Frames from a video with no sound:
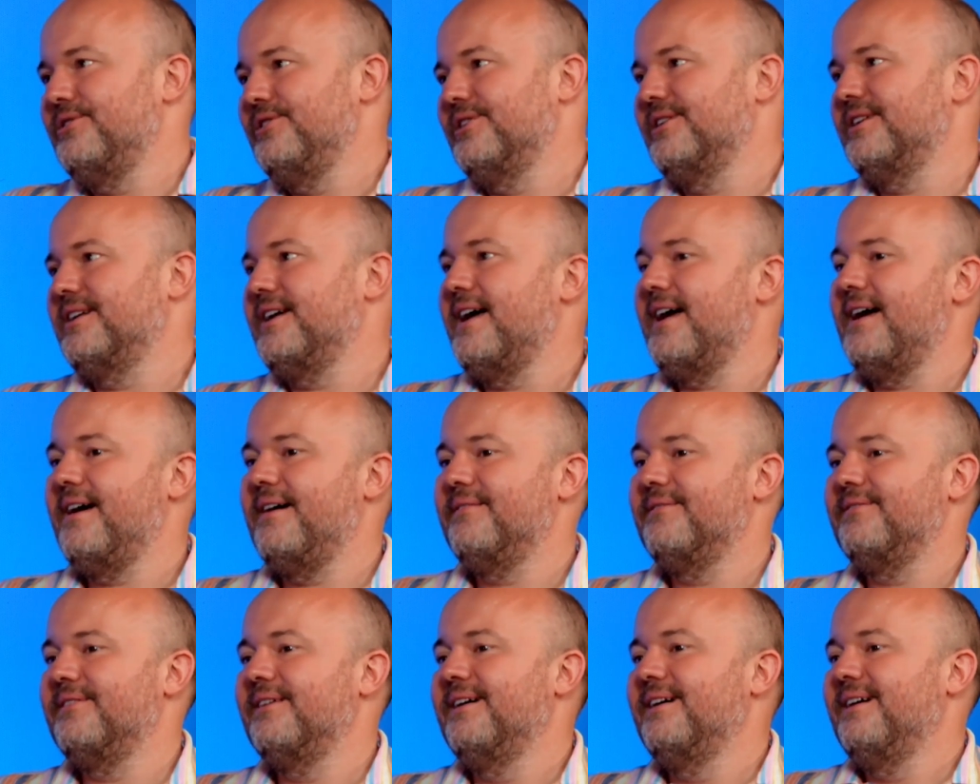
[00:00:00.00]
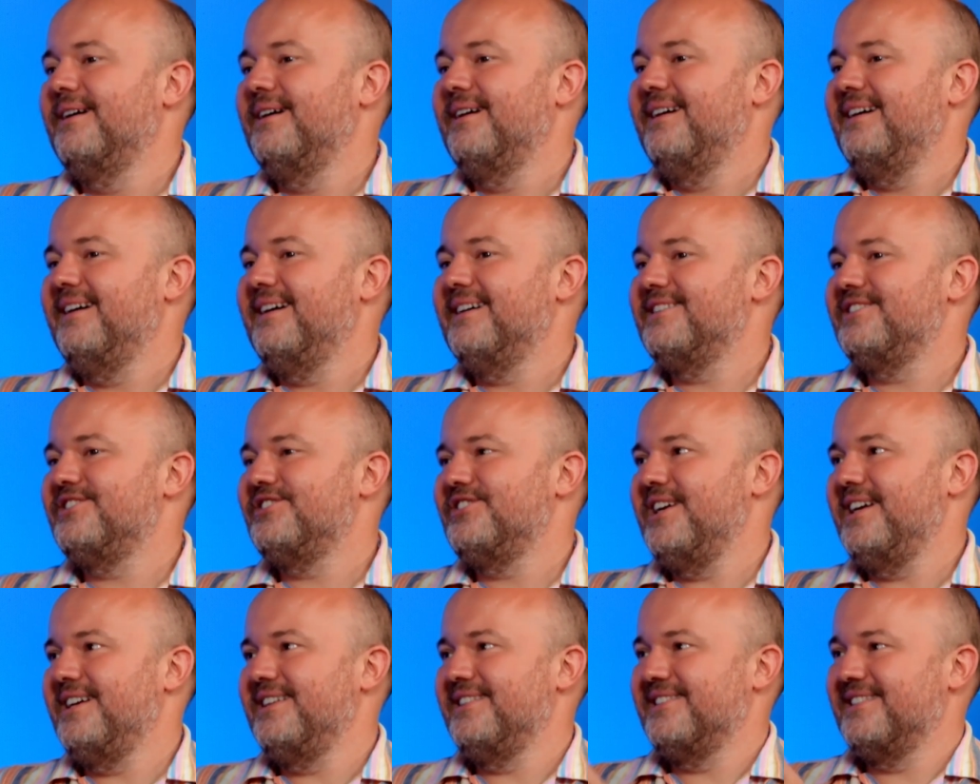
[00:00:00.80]
You're going to have
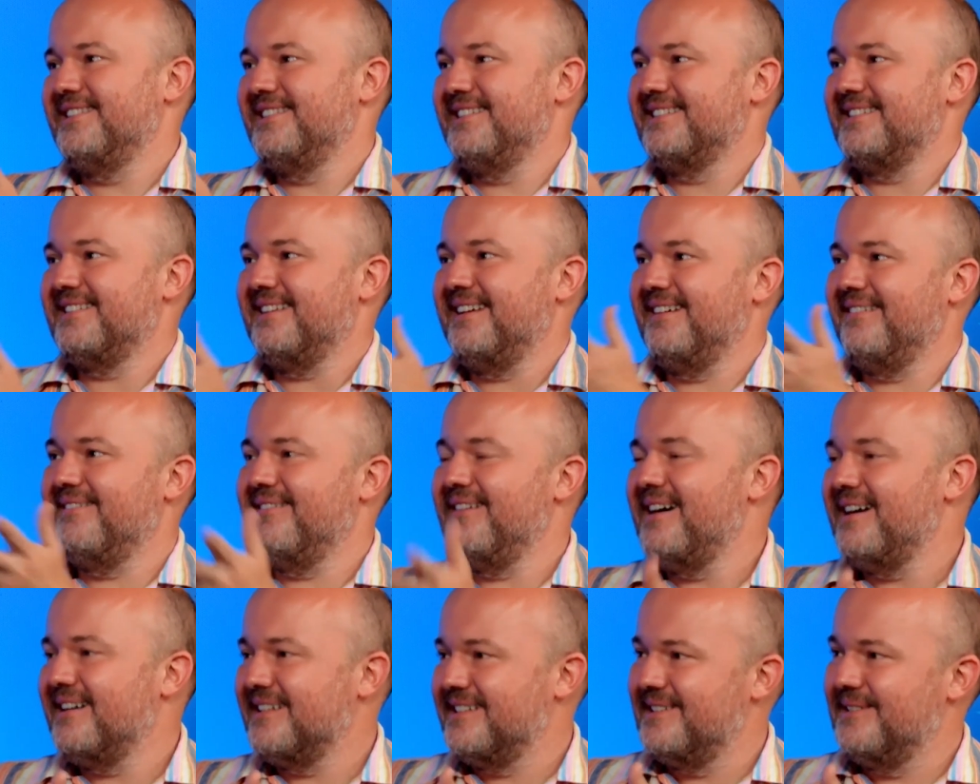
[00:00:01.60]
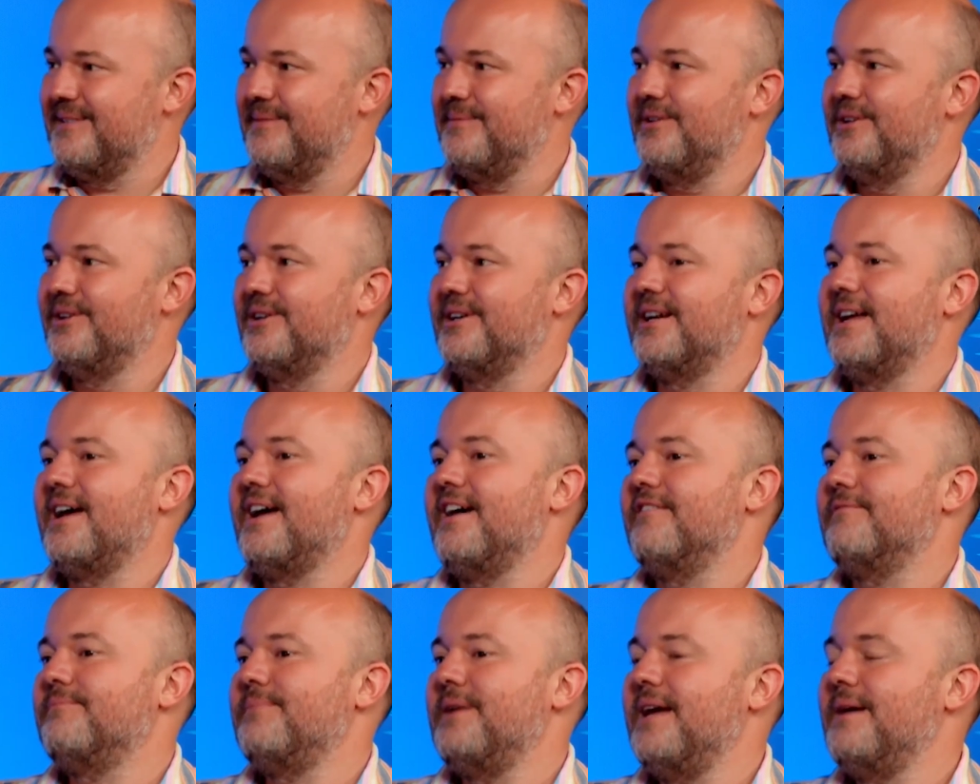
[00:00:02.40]
exchanges like Roxom. You're going to
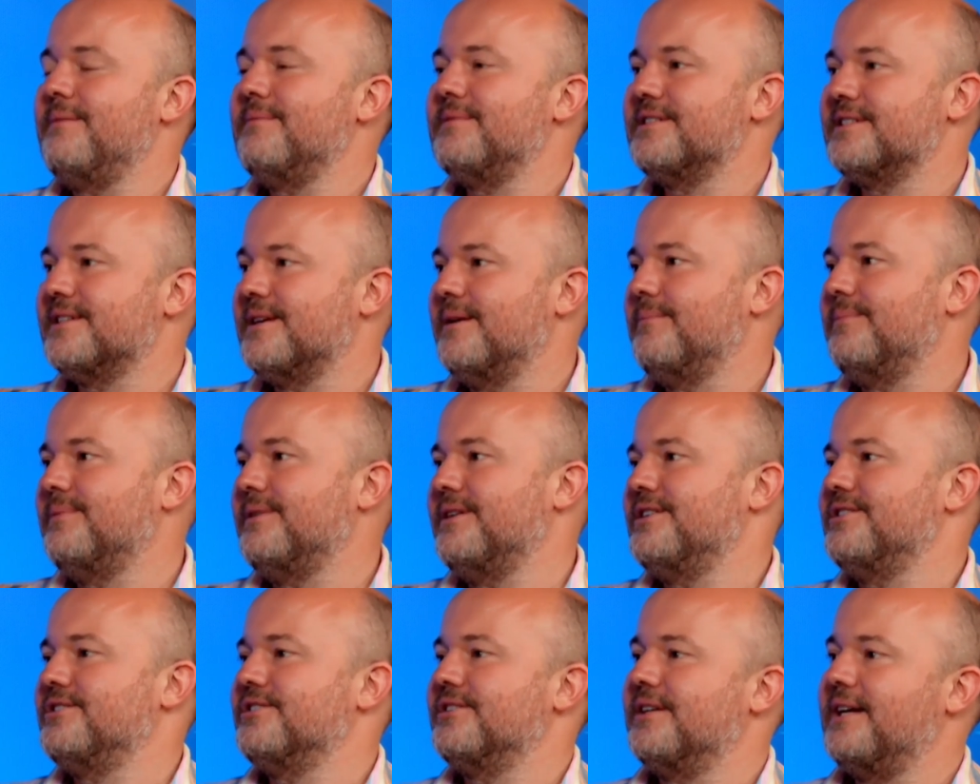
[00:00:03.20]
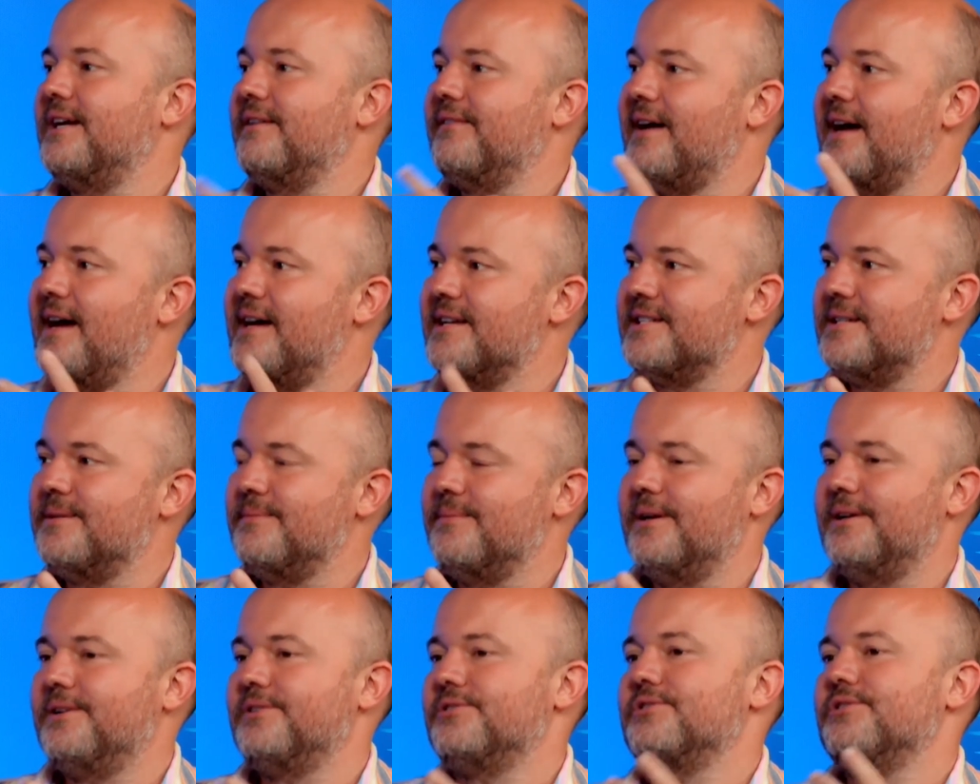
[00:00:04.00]
have payments companies. You're going to have
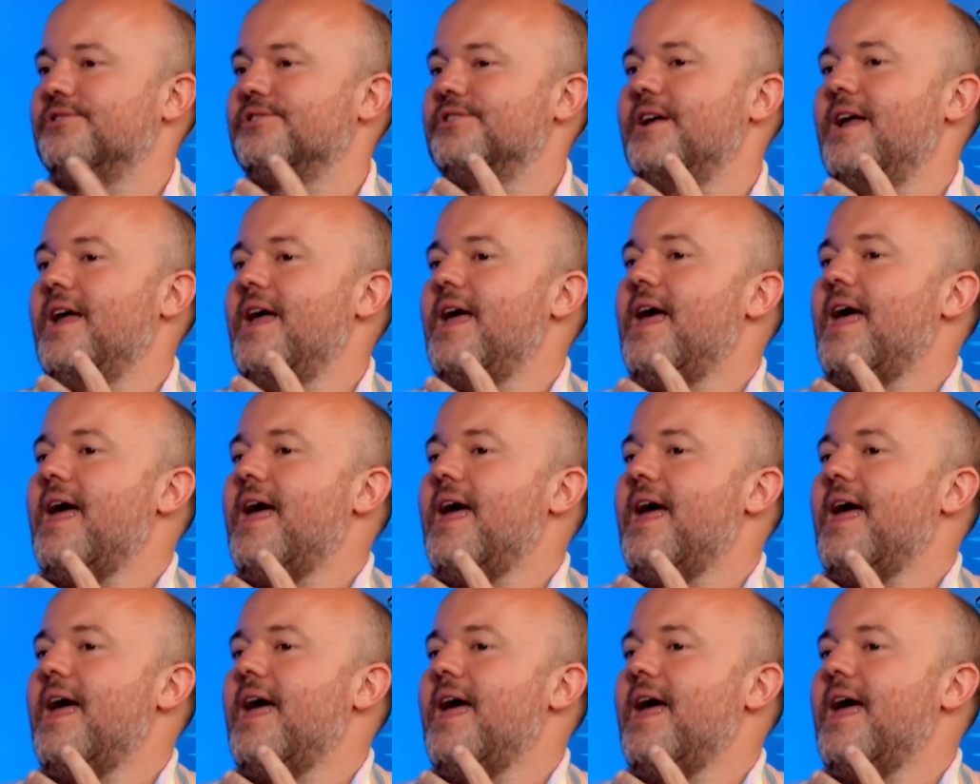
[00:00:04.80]
asset managers.